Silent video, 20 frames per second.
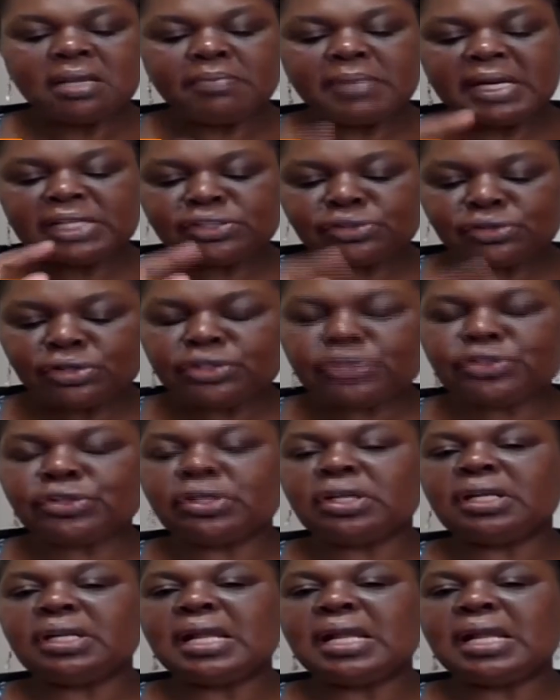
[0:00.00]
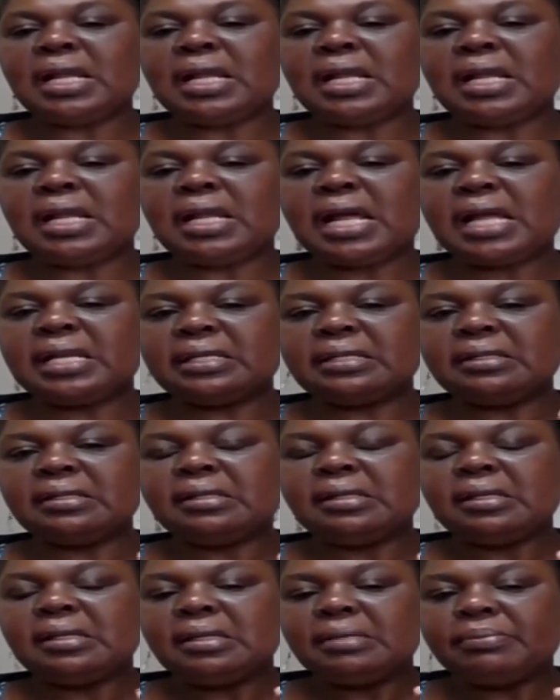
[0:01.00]
But social
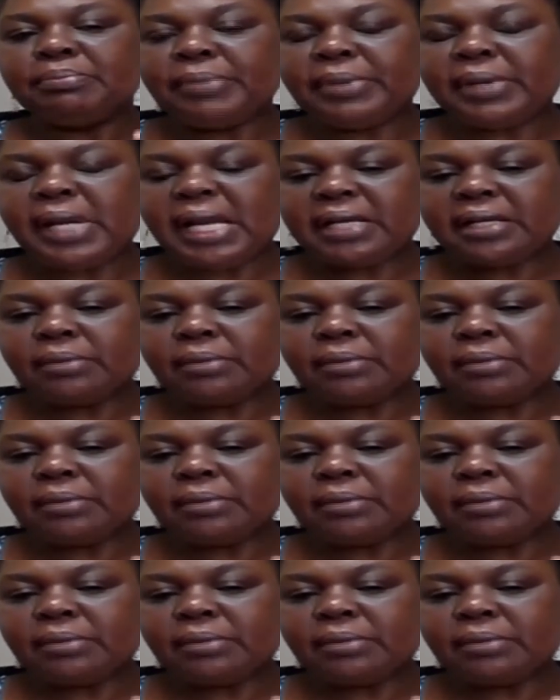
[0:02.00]
and